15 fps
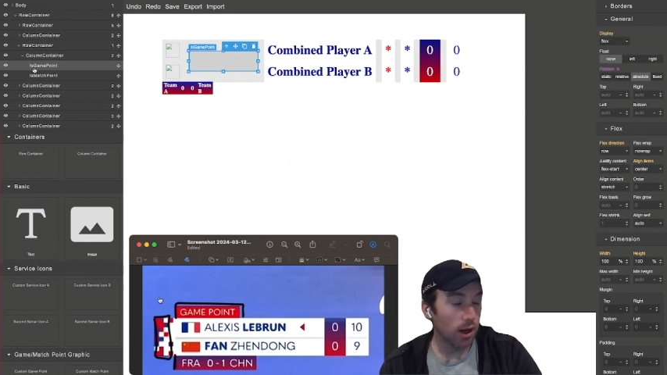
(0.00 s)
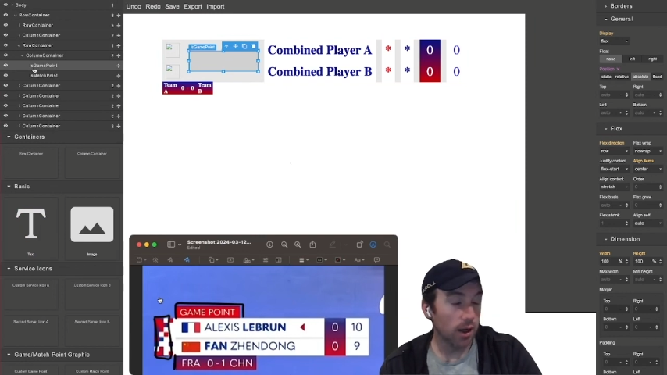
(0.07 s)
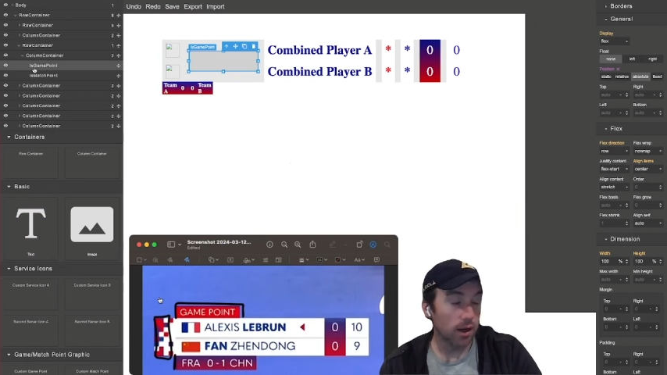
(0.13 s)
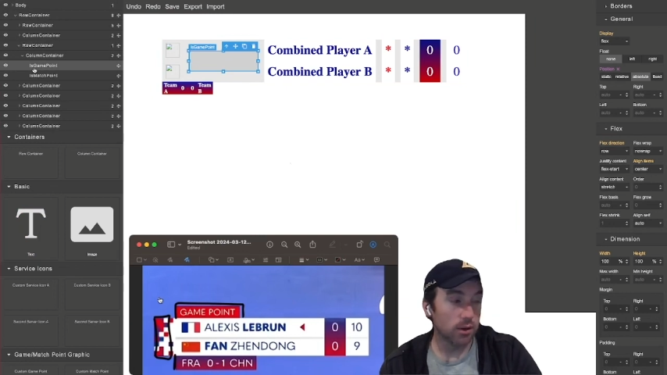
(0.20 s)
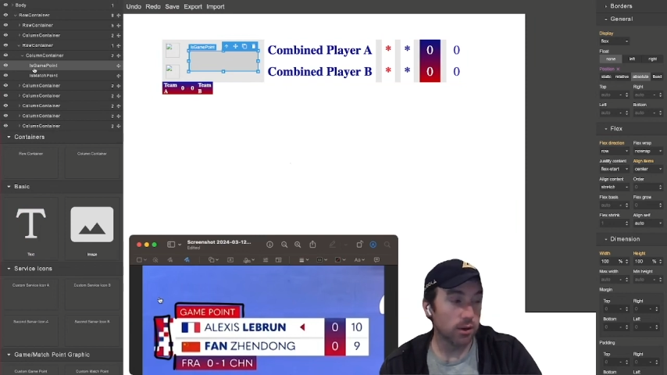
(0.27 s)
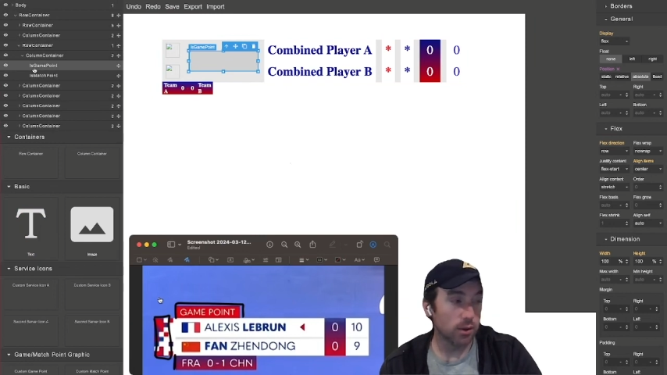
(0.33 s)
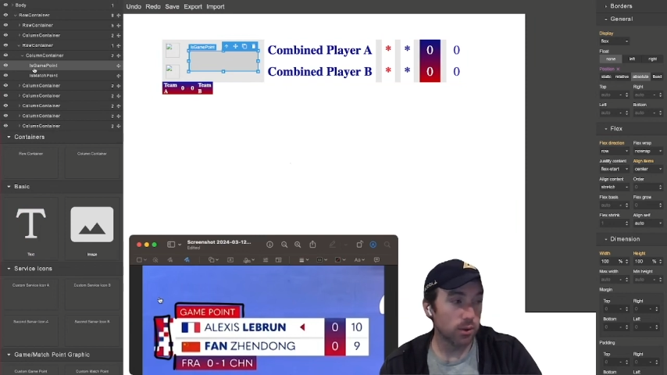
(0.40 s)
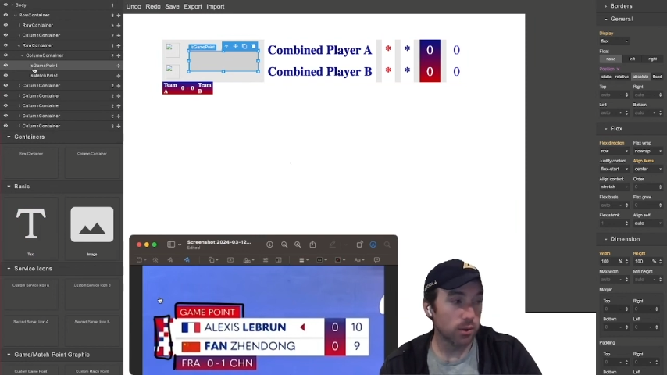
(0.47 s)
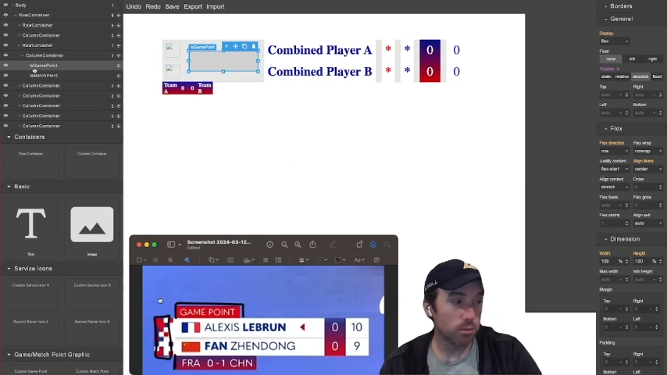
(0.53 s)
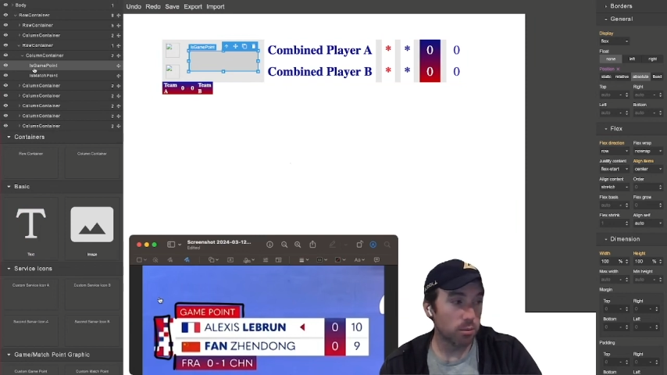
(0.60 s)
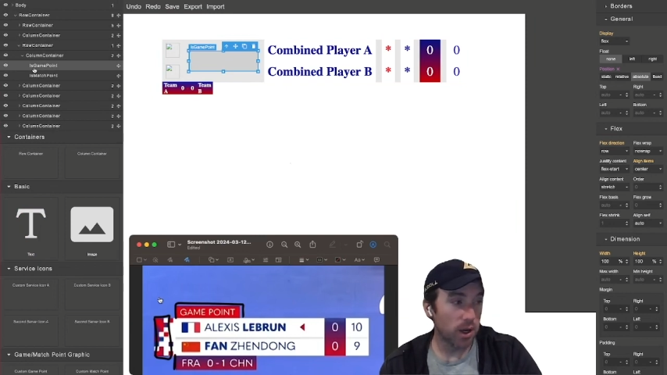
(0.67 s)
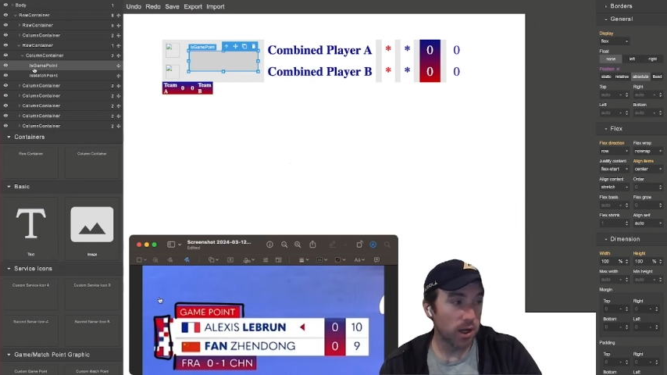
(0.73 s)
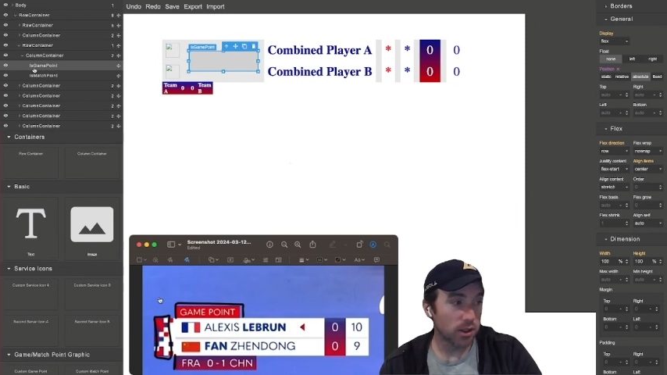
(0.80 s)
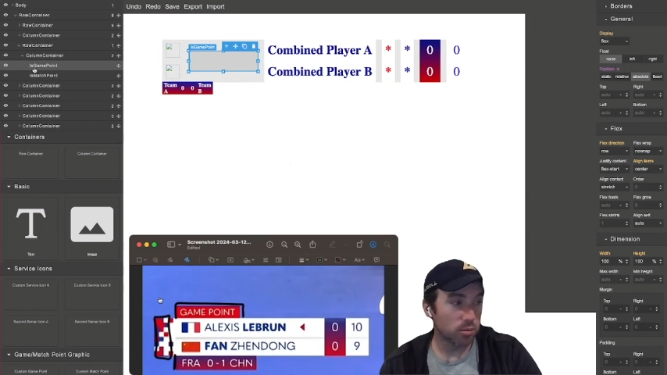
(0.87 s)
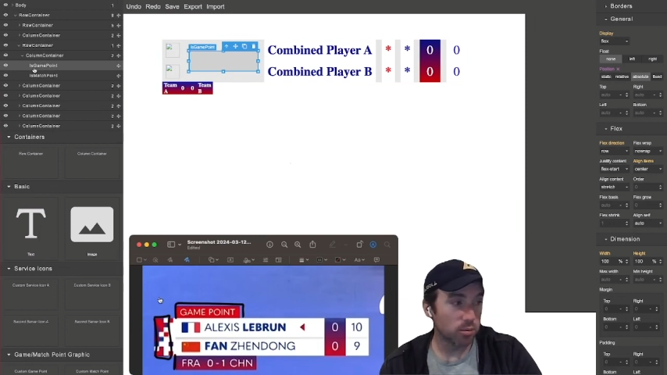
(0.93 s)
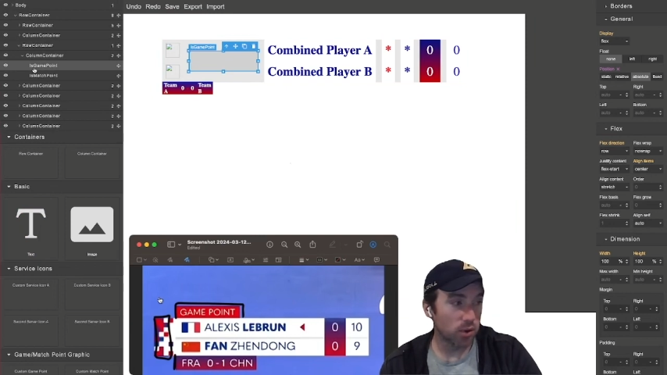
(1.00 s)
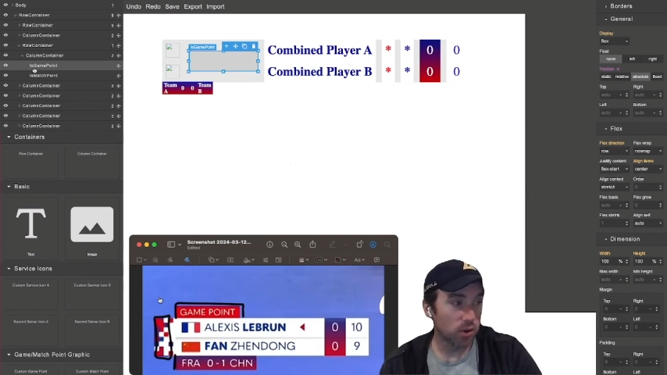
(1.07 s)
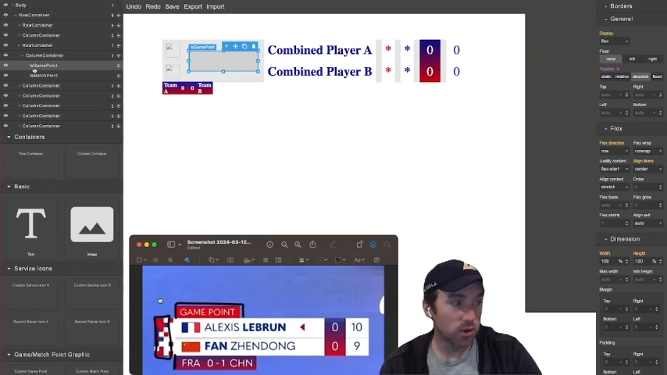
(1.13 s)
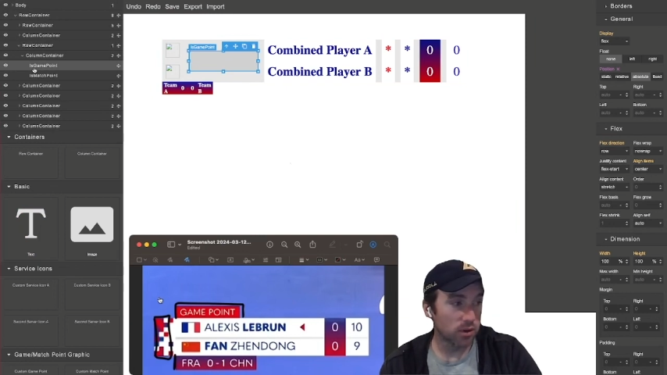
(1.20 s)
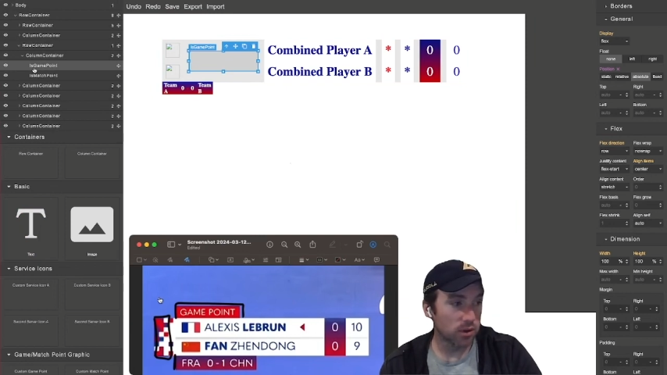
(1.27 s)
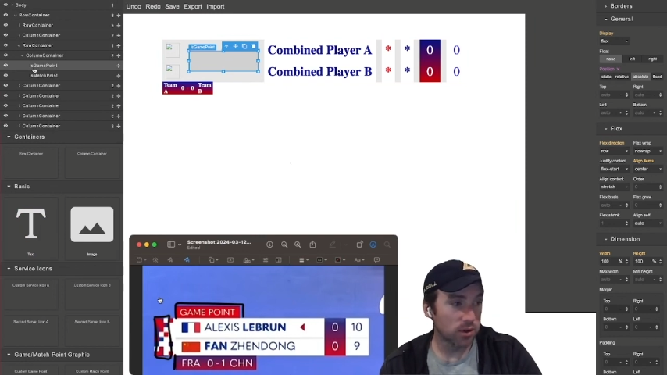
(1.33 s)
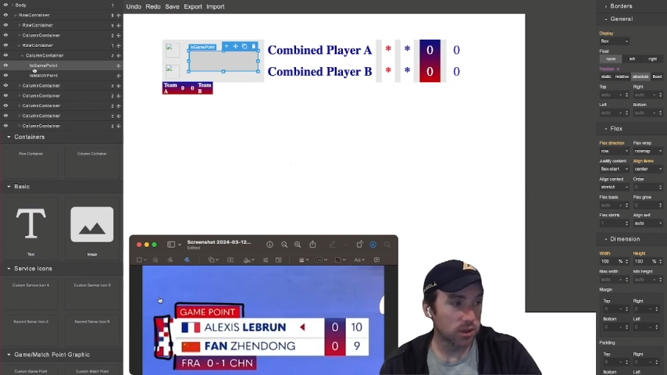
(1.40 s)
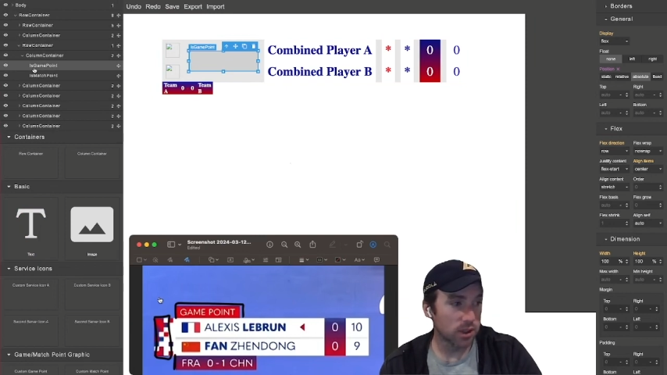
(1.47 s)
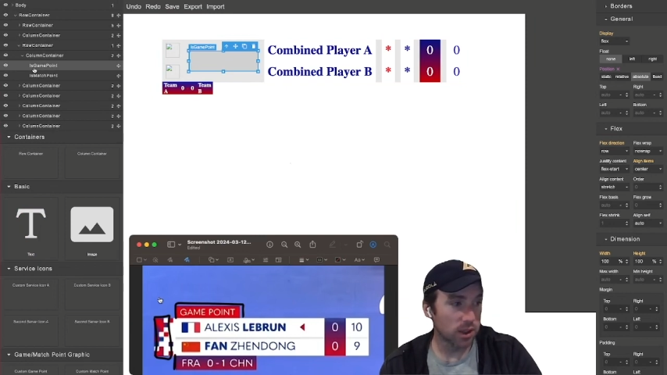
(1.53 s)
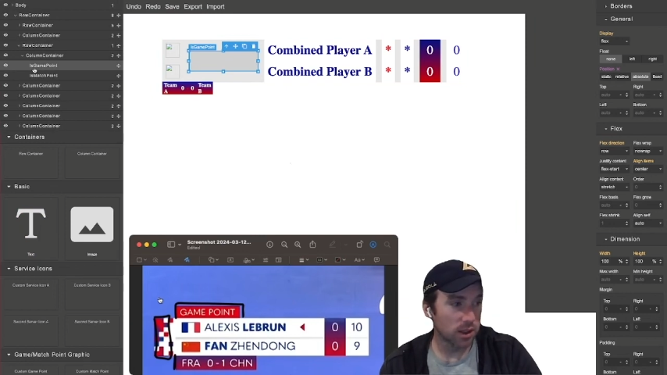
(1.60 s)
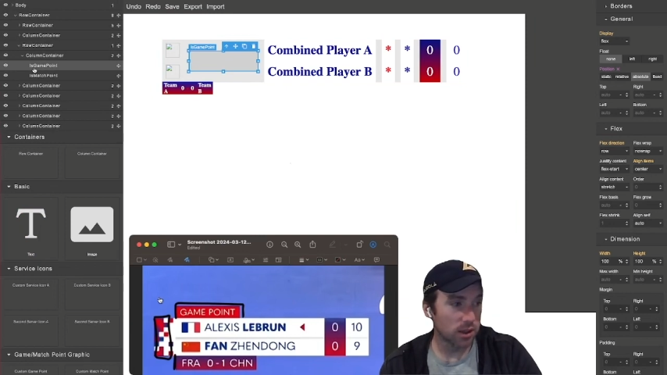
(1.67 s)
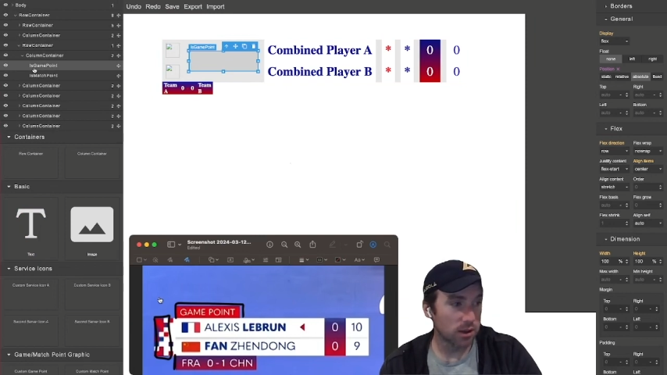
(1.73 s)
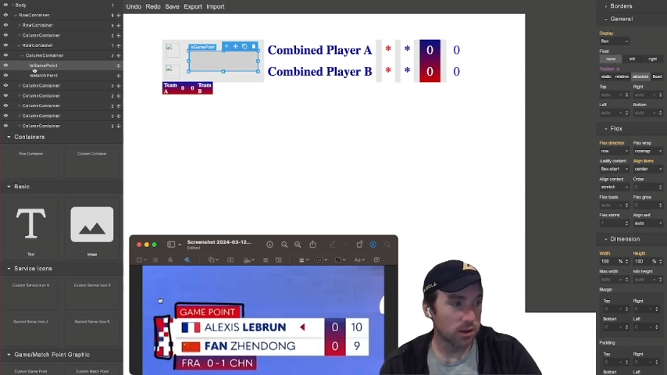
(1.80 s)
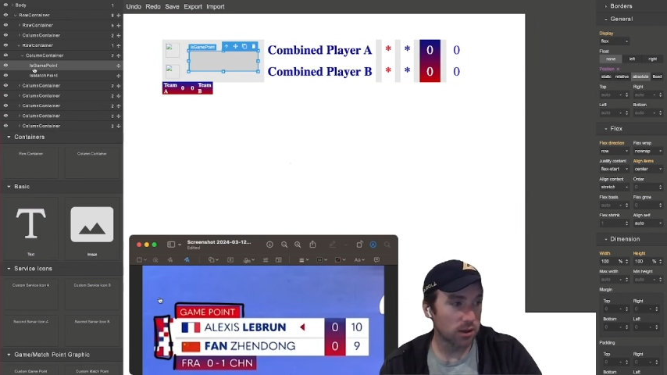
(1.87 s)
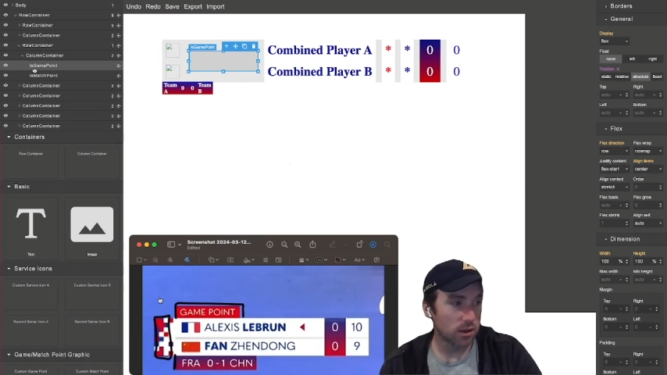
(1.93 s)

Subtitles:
I don't know what match point looks like,